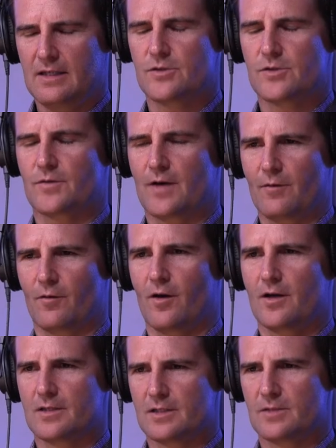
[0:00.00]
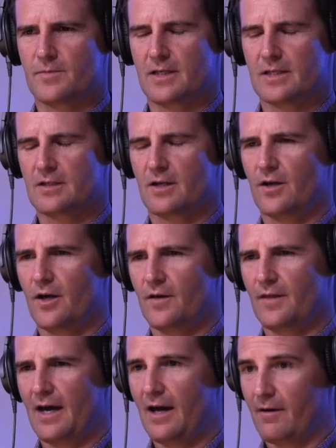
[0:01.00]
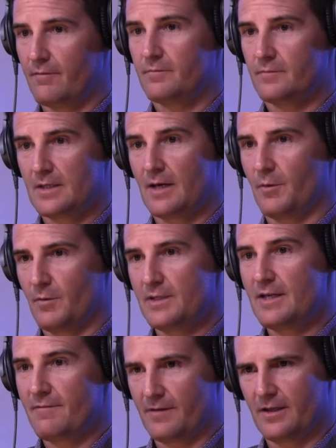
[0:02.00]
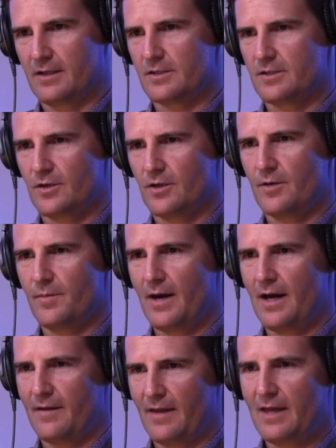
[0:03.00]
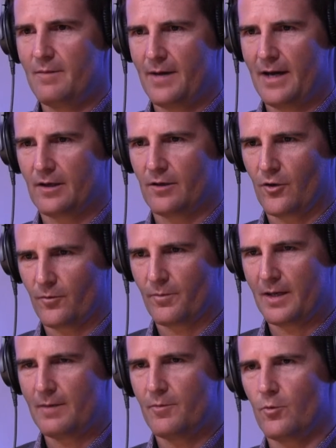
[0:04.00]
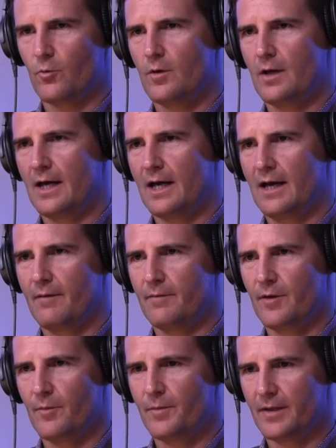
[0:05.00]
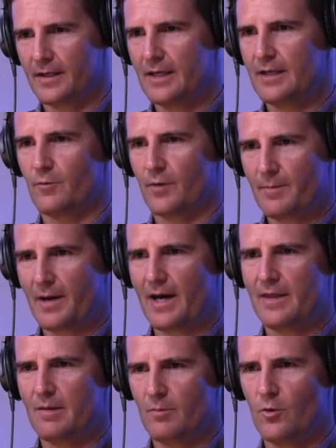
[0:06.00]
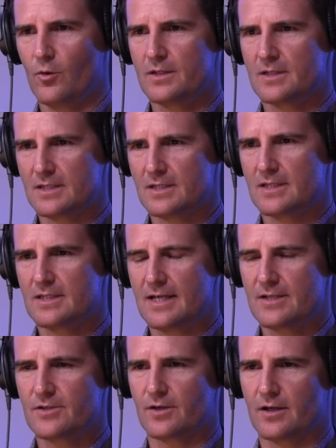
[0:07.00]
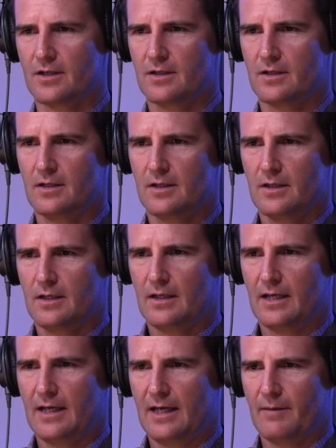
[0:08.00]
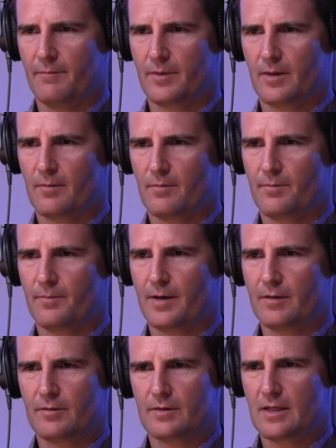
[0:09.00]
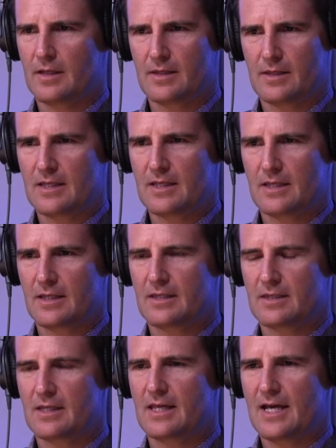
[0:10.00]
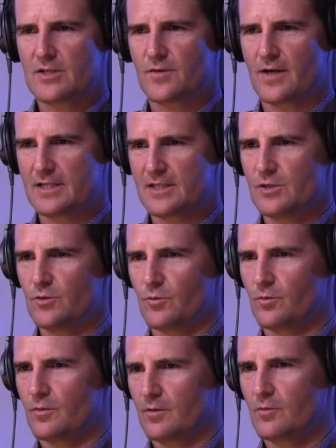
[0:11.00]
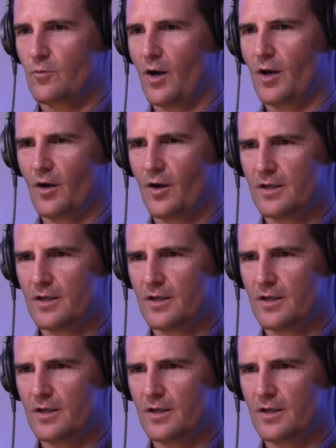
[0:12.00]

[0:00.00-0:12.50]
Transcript: interest rate rises because I know they're something we're definitely concerned about, and they impact a lot of people, um, their ability to repay their mortgages, etc. Um, but the, the the cash rate's still quite low